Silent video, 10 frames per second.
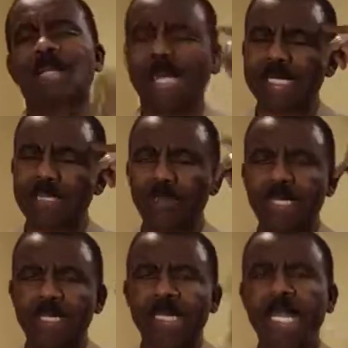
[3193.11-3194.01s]
That is
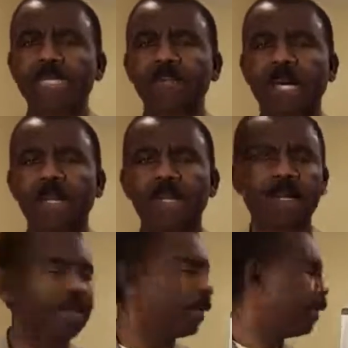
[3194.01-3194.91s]
really the catch right
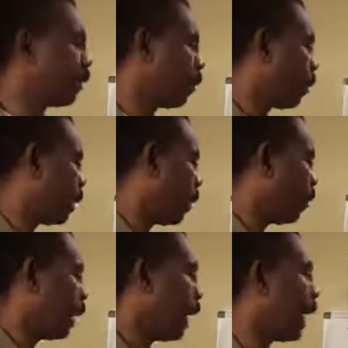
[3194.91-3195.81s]
there.
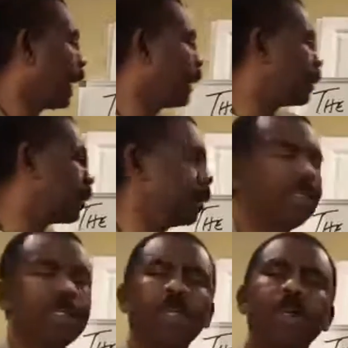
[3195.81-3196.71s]
Without the height,
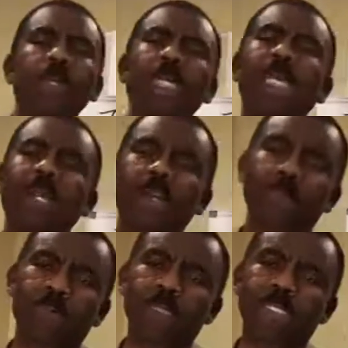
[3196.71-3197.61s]
we
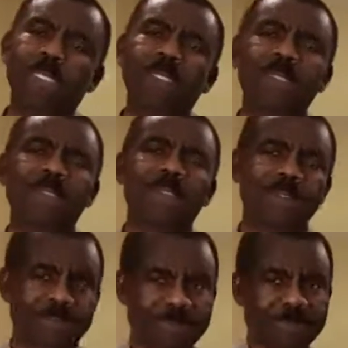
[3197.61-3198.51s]
cannot proceed,
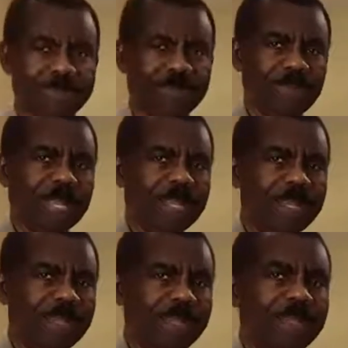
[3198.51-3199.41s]

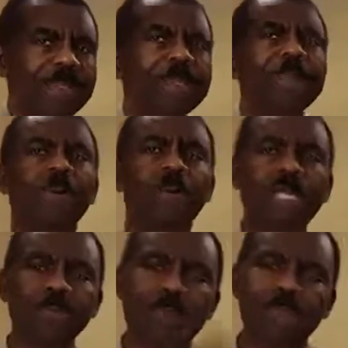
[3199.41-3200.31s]
okay? Now
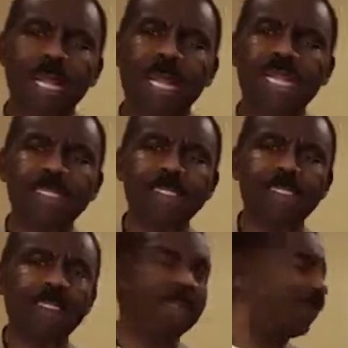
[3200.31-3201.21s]
that you have the
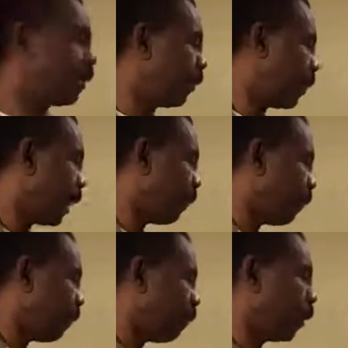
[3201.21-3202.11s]
height, you
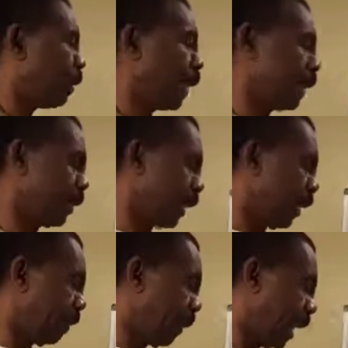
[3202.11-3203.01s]
can multiply, you
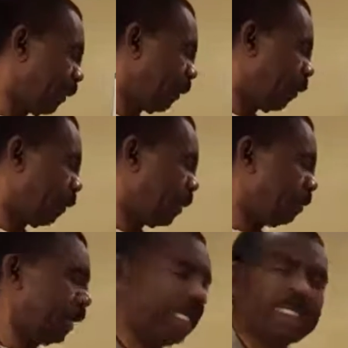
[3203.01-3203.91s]
can apply the
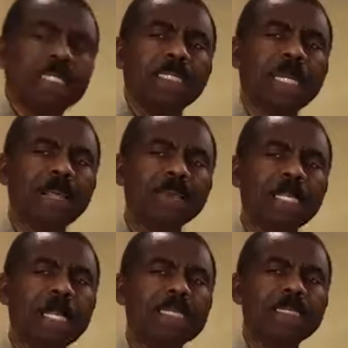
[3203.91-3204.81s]
formula base times
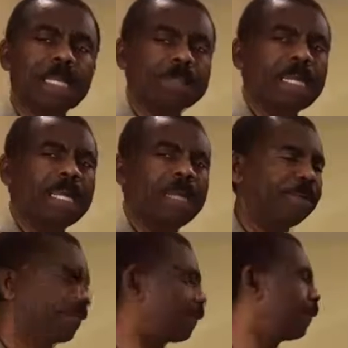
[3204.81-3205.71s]
height times 1/2.